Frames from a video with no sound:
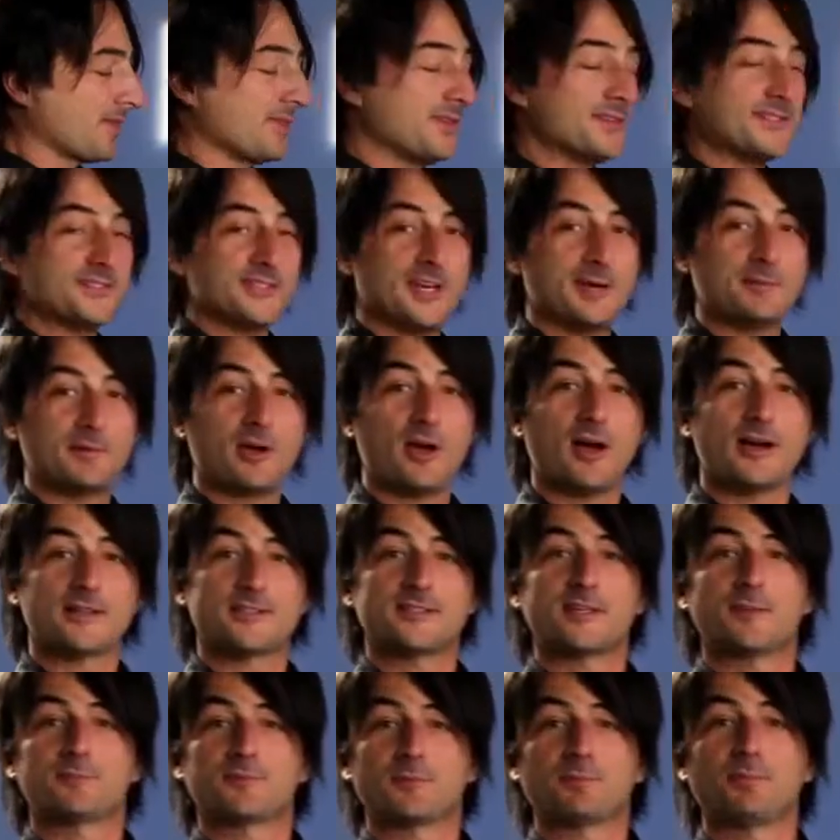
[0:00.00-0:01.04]
This same
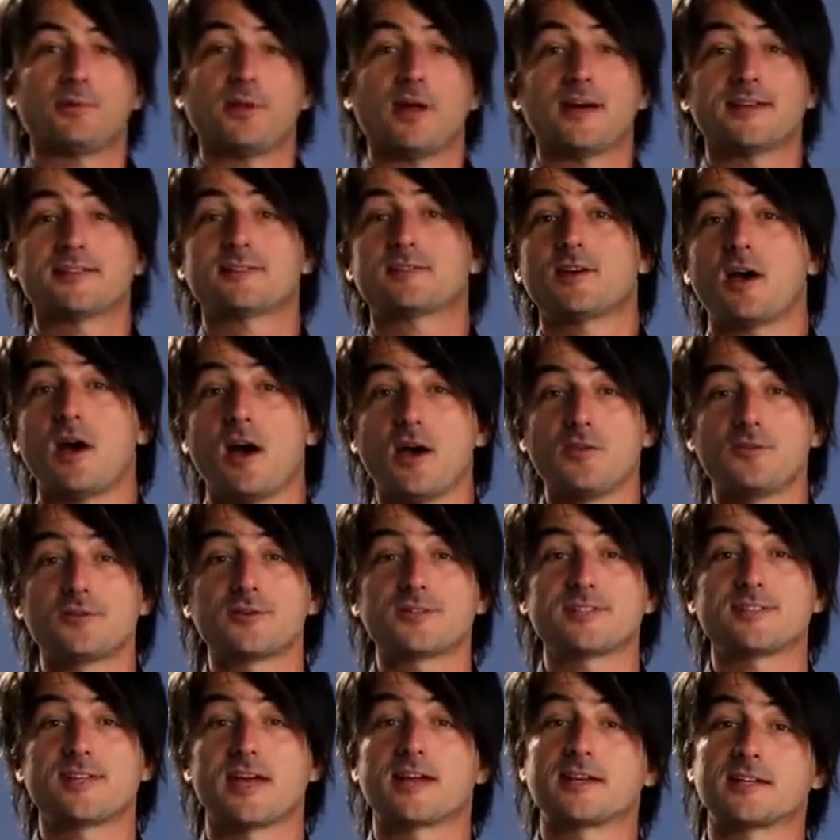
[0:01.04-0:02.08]
concept applies to other
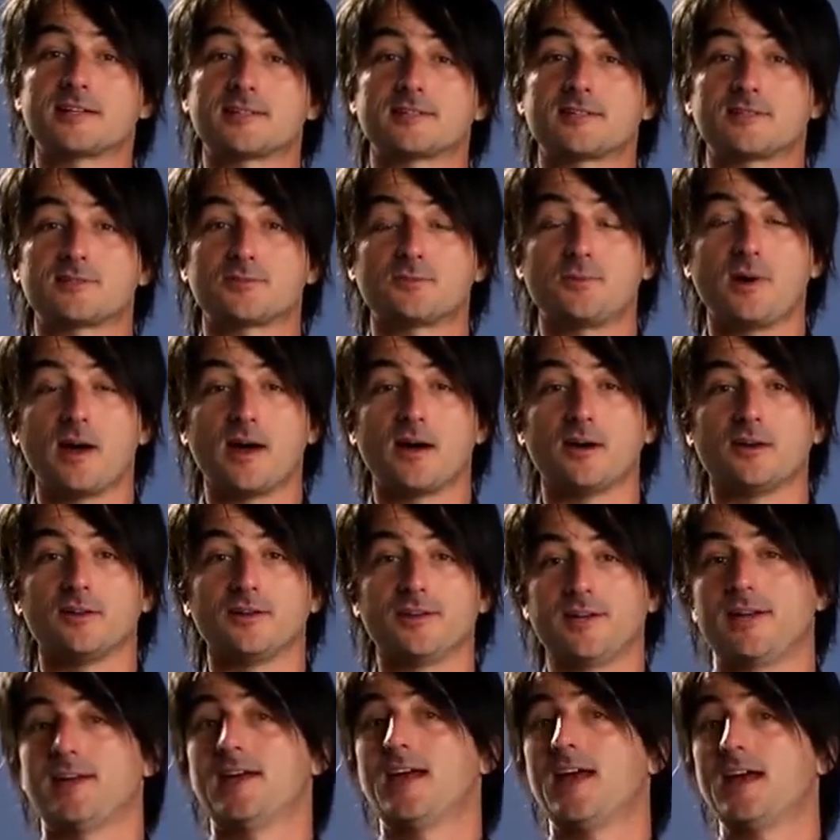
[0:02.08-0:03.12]
settings as well,
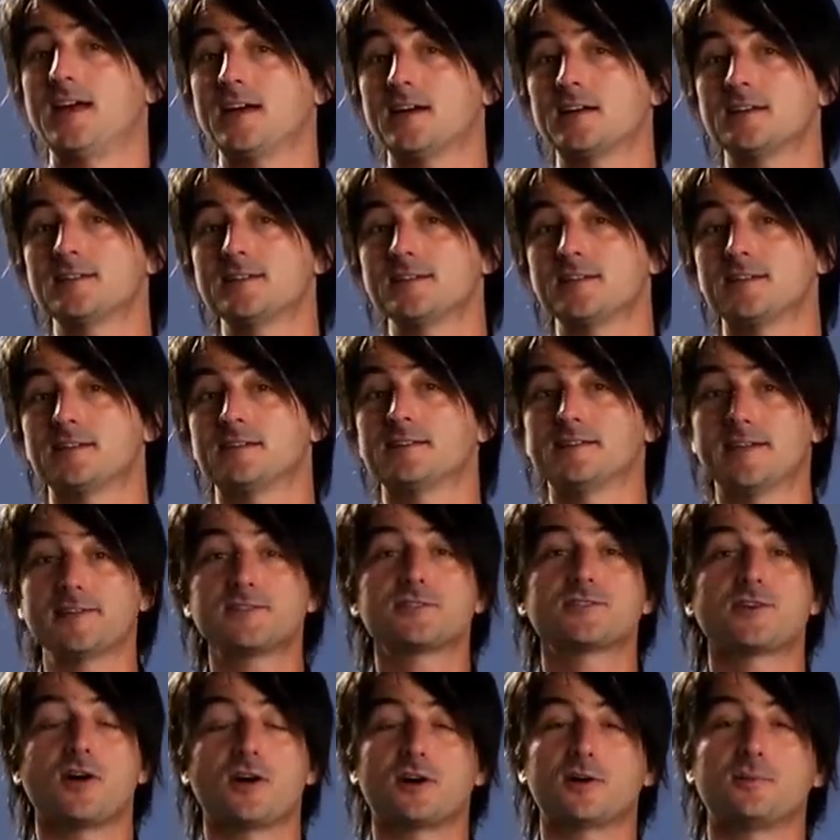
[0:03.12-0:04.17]
and let's
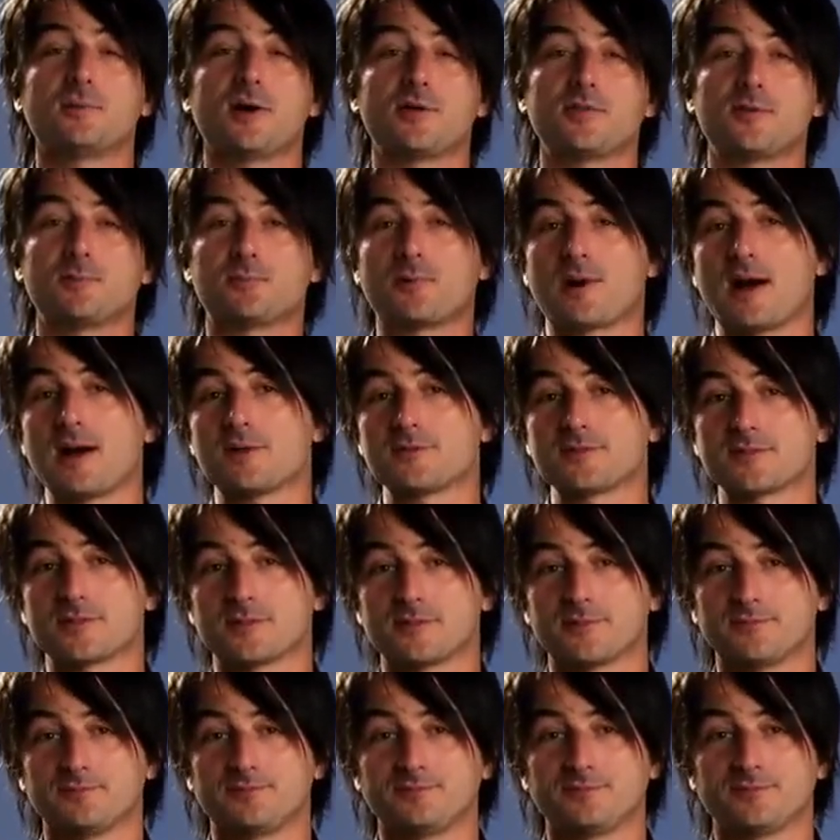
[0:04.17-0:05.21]
talk about the
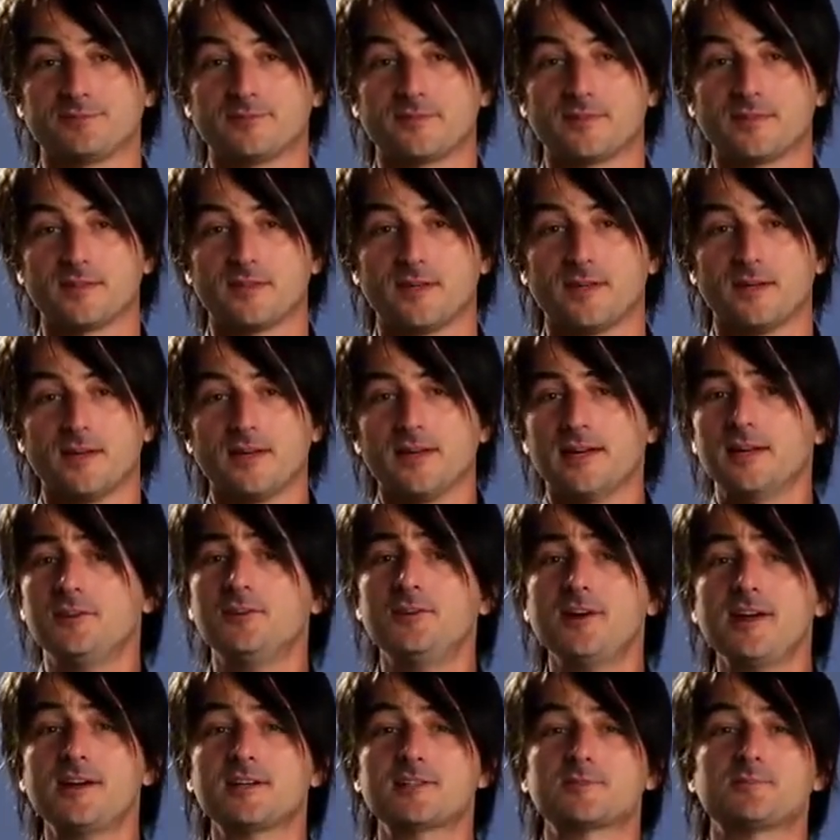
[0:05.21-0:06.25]
browser.
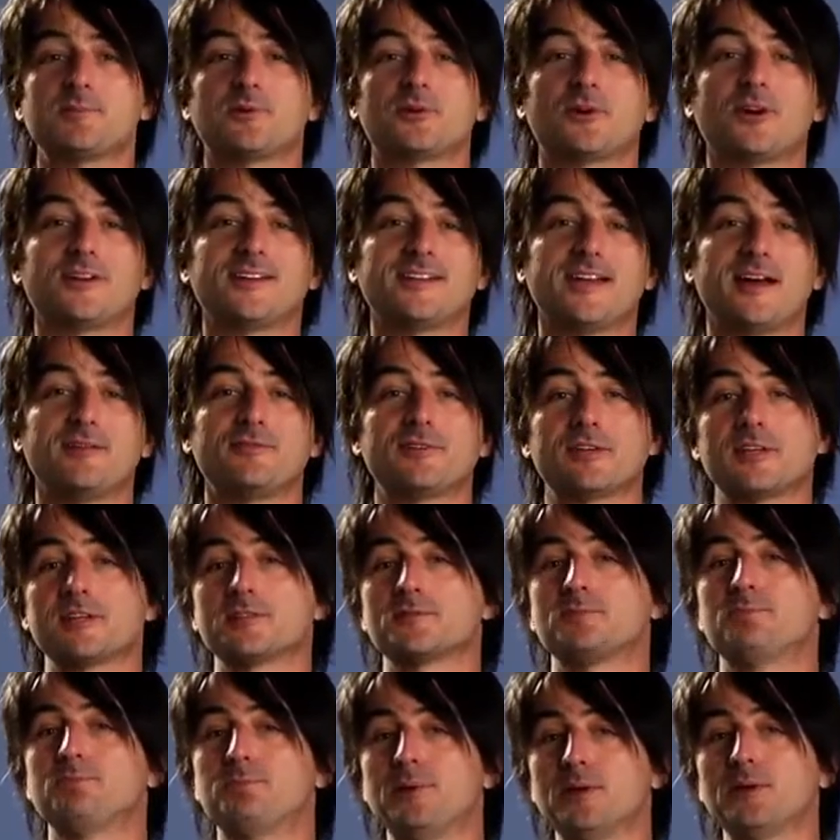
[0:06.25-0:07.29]
Internet Explorer 11 is
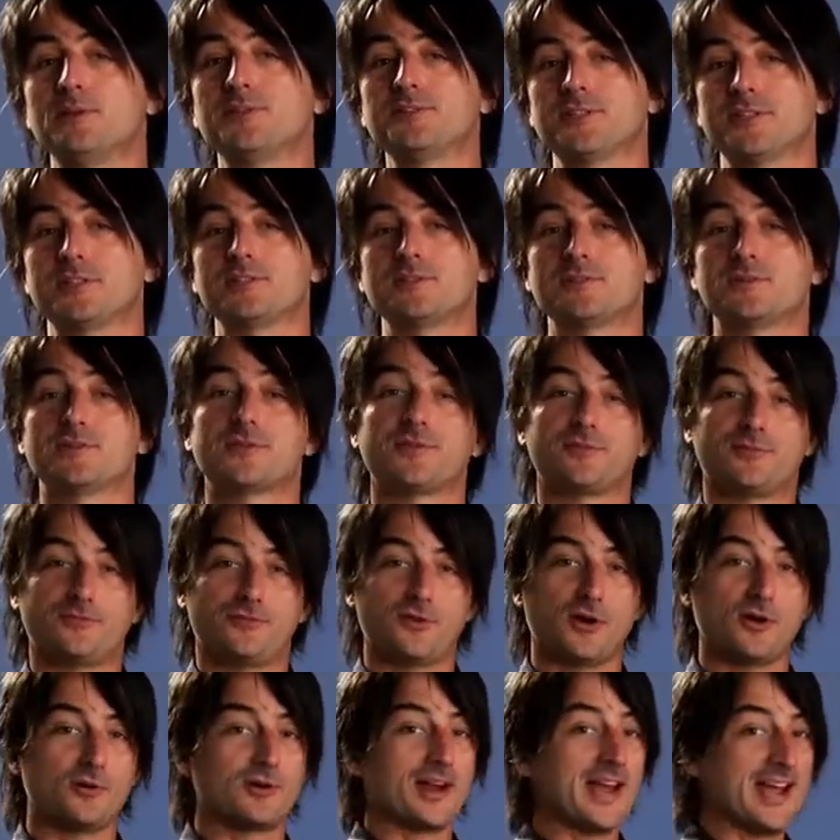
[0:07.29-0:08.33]
built into the
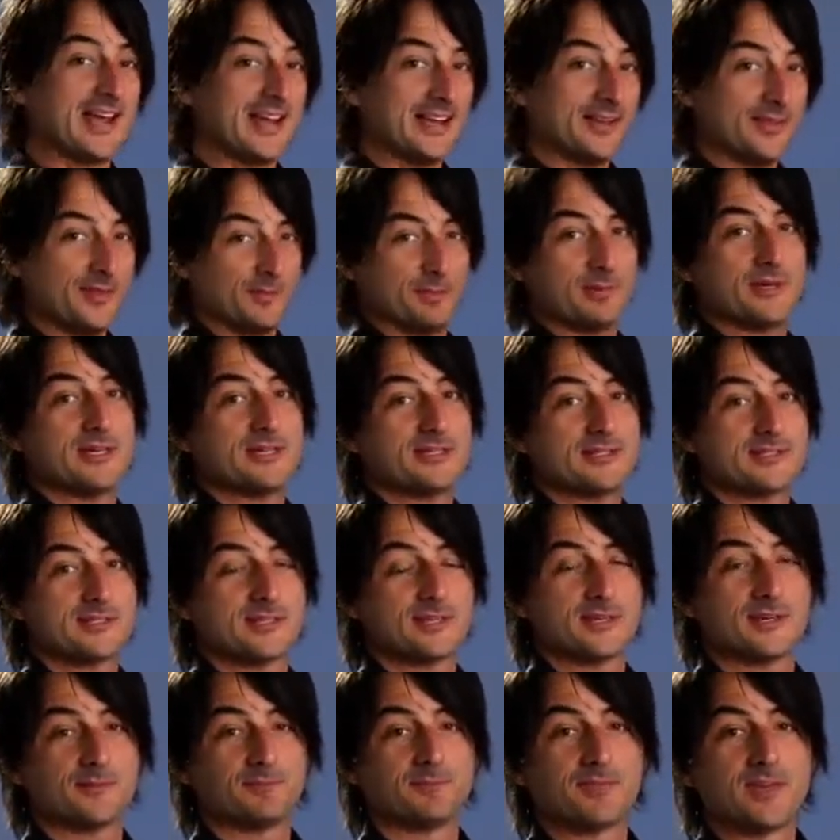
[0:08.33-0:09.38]
phone and the
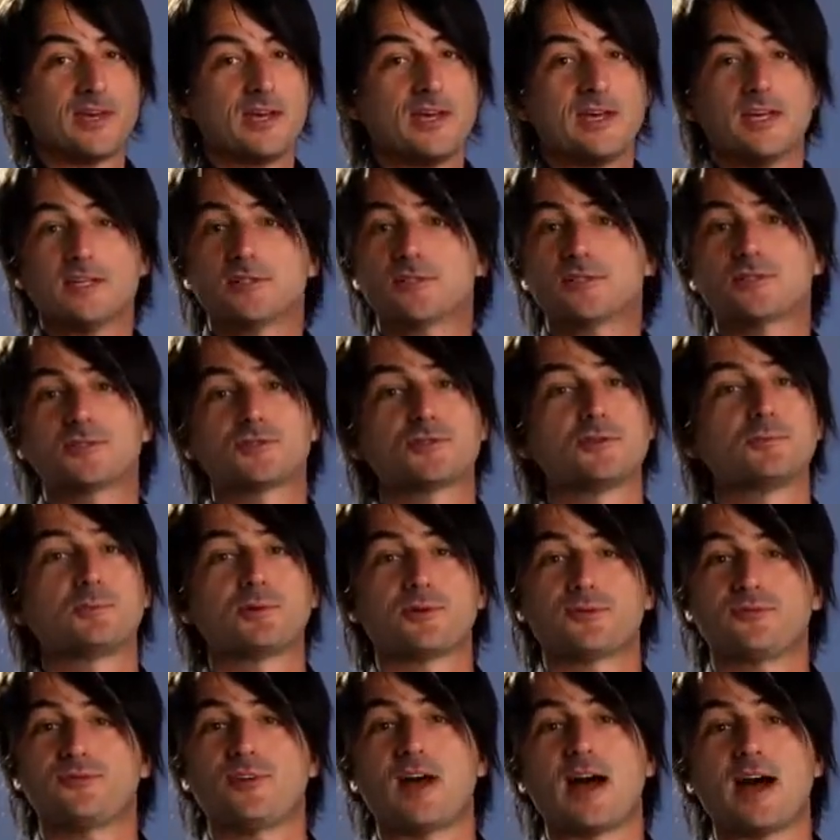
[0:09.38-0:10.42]
PC. It's
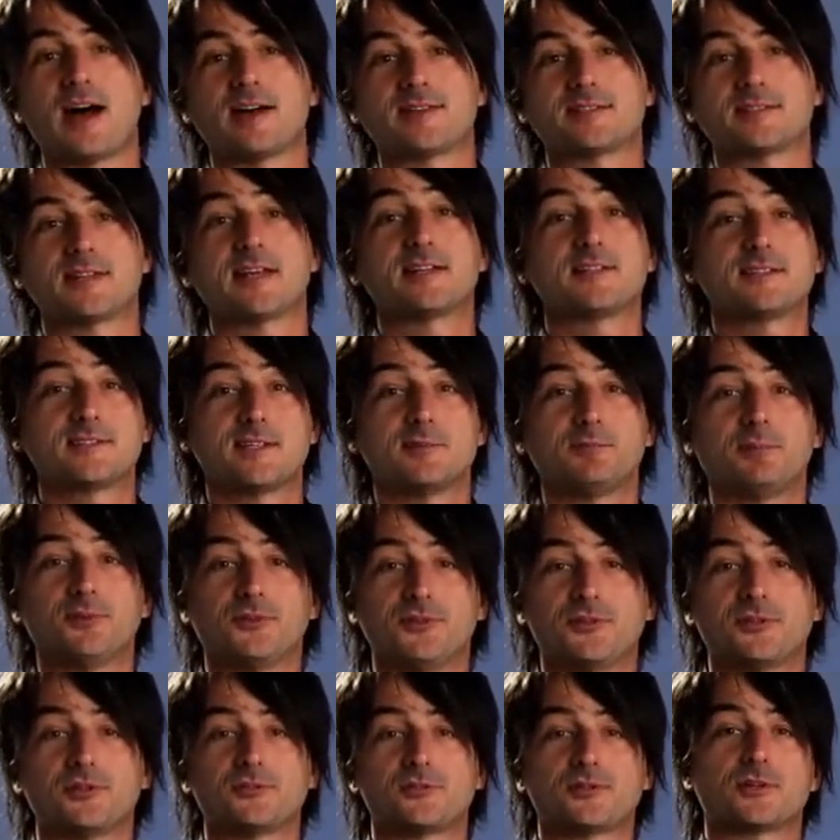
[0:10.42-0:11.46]
super fast and simple
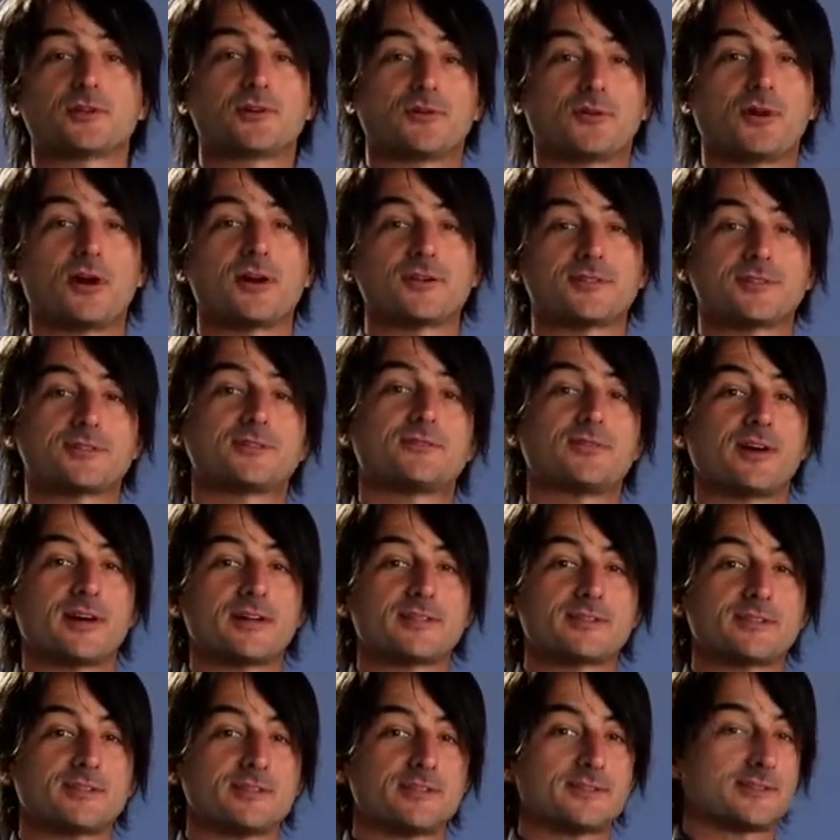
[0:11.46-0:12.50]
to use across
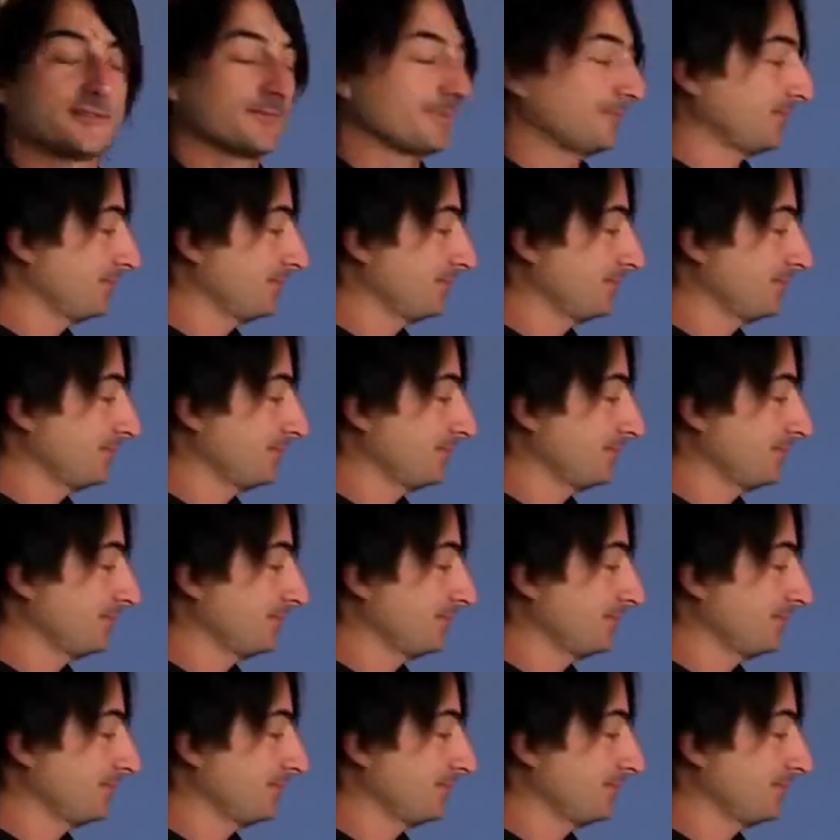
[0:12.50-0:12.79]
devices.